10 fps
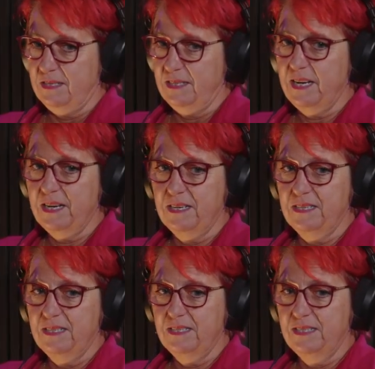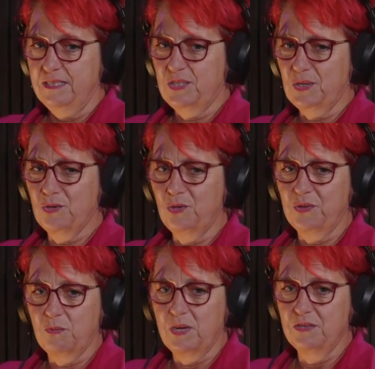I used to call it
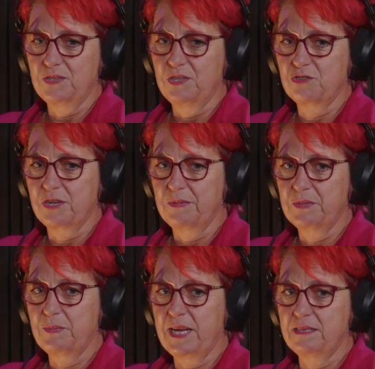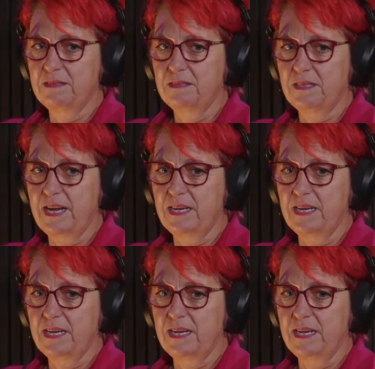the well syndrome. It was about 8